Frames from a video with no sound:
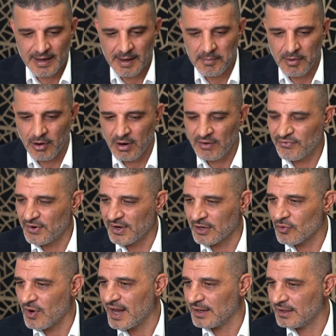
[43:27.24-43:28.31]
are offering
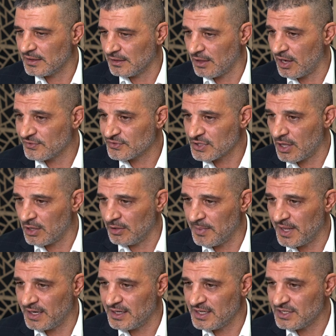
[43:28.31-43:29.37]
great lifestyle
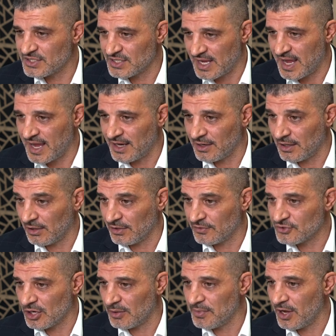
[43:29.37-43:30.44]
amenities and a lot of
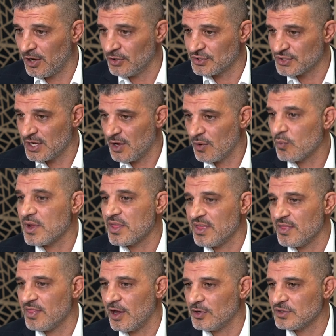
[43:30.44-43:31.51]
job nodes
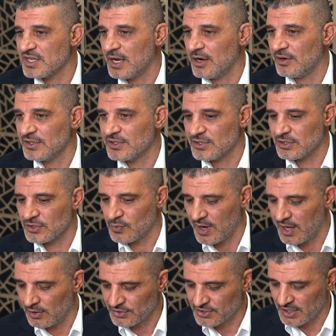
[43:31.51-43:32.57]
within those areas as
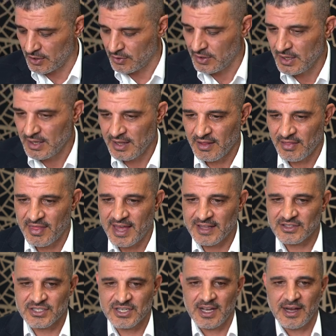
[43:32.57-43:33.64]
well. So
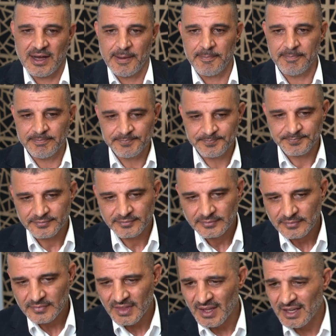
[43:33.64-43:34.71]
that's
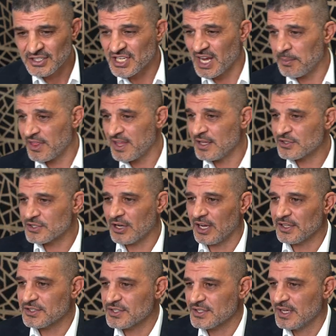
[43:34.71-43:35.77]
some of the
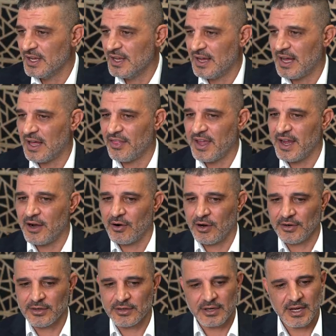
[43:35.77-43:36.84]
insights there on